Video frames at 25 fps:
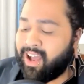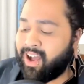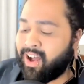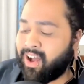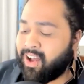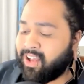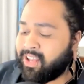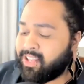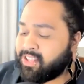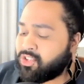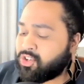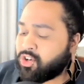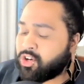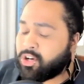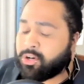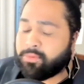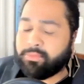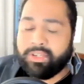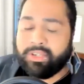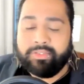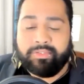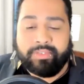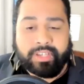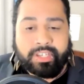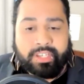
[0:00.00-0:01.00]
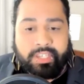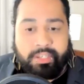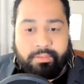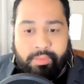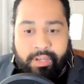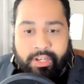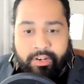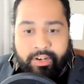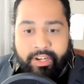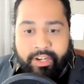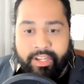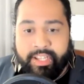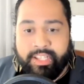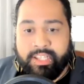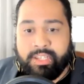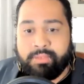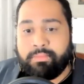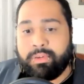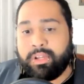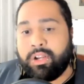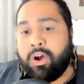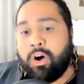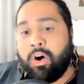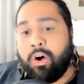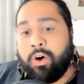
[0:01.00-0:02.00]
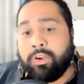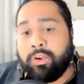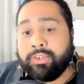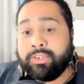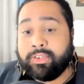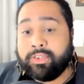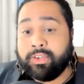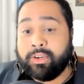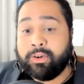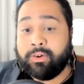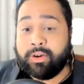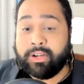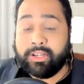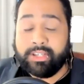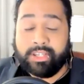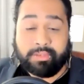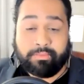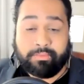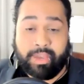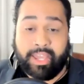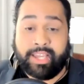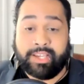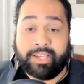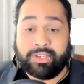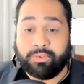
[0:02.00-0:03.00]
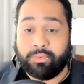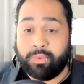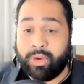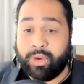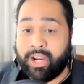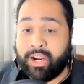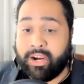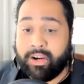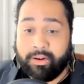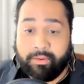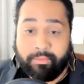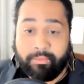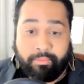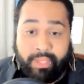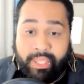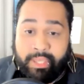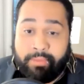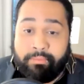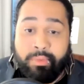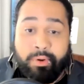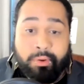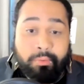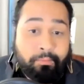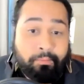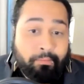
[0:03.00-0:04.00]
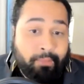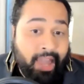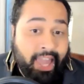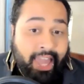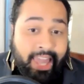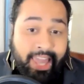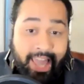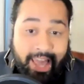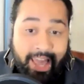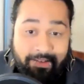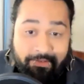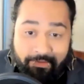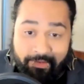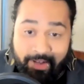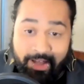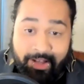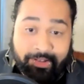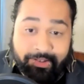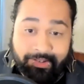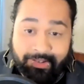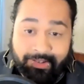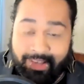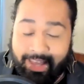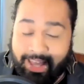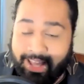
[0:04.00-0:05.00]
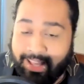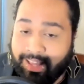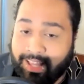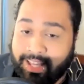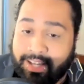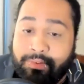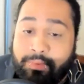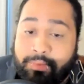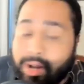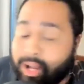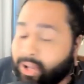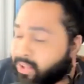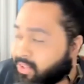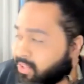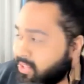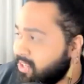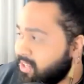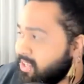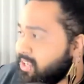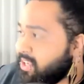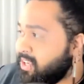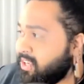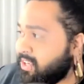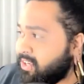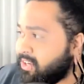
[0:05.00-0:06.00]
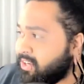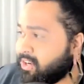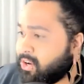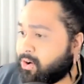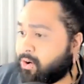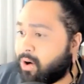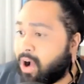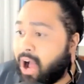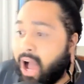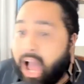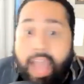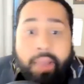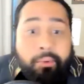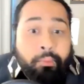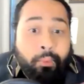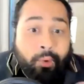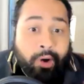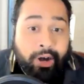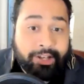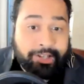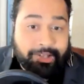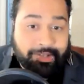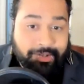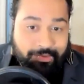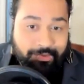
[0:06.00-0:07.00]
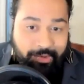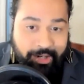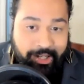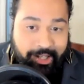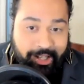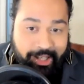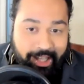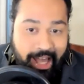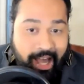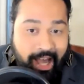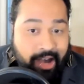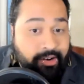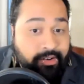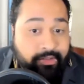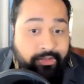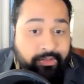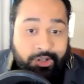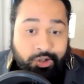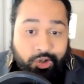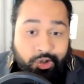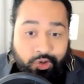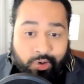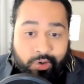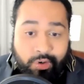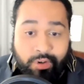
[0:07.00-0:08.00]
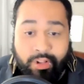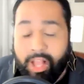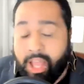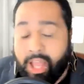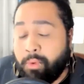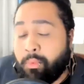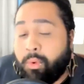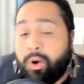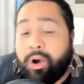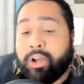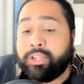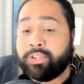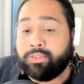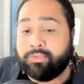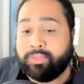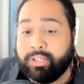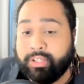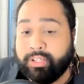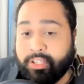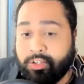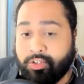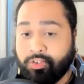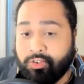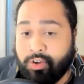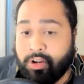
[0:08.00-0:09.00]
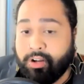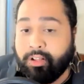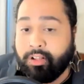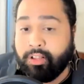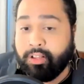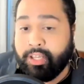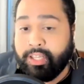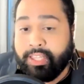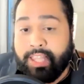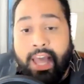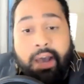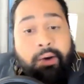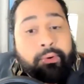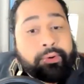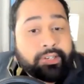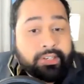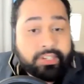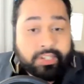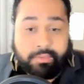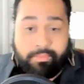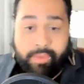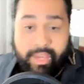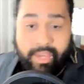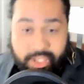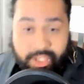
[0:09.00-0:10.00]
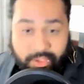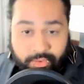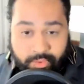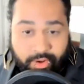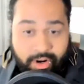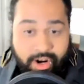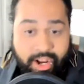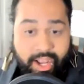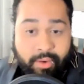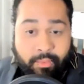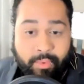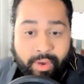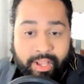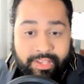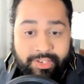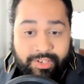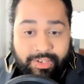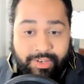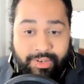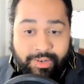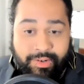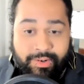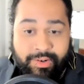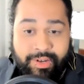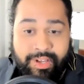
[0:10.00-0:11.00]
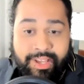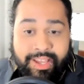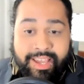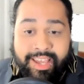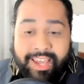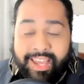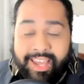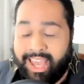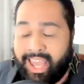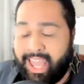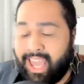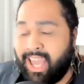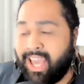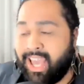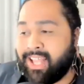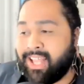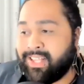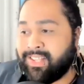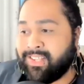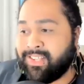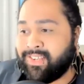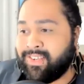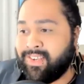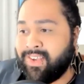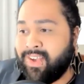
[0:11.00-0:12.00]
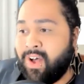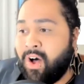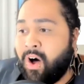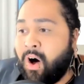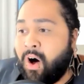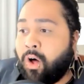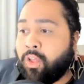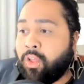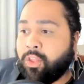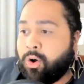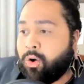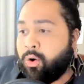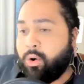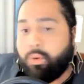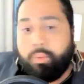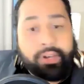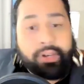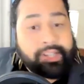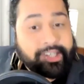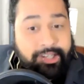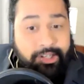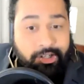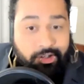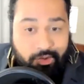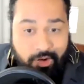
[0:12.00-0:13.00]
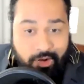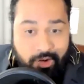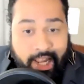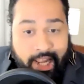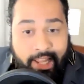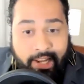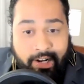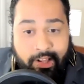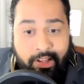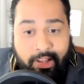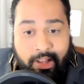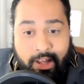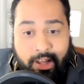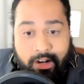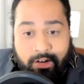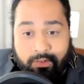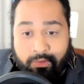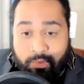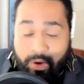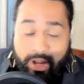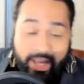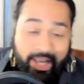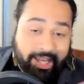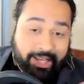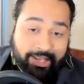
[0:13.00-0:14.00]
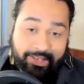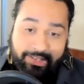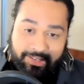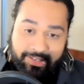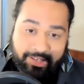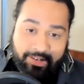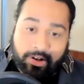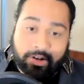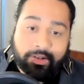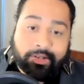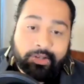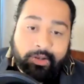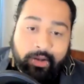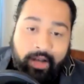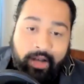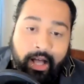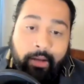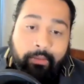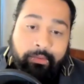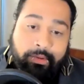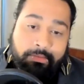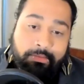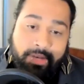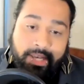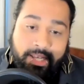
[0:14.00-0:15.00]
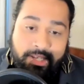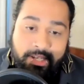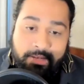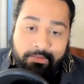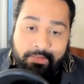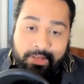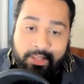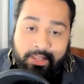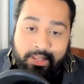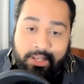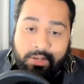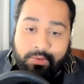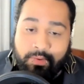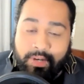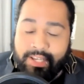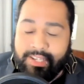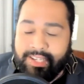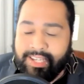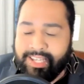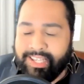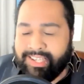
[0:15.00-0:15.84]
in terms of experience, but also a space where people may have felt that like, well, I was really out of control. I was really struggling. That was a space where I went to. And although it wasn't great in a lot of ways, it also helped me in some of these ways.